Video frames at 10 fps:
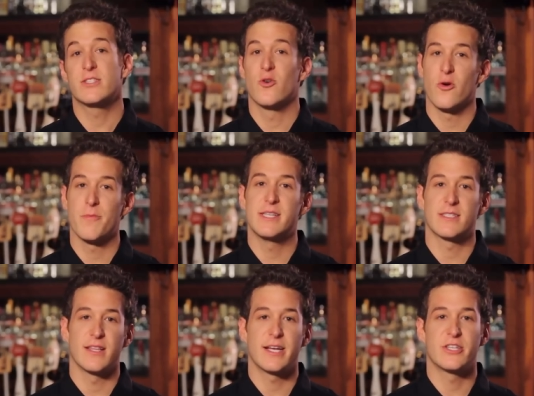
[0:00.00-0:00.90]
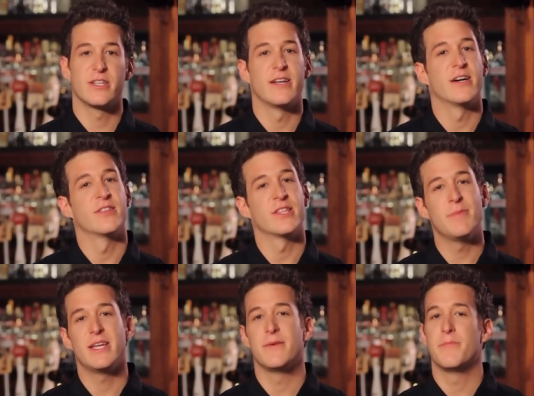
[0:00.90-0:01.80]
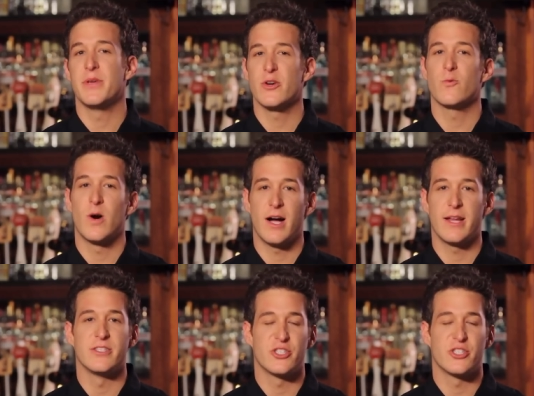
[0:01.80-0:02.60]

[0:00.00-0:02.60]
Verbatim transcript: gourmet selection and unlimited beer, wine, and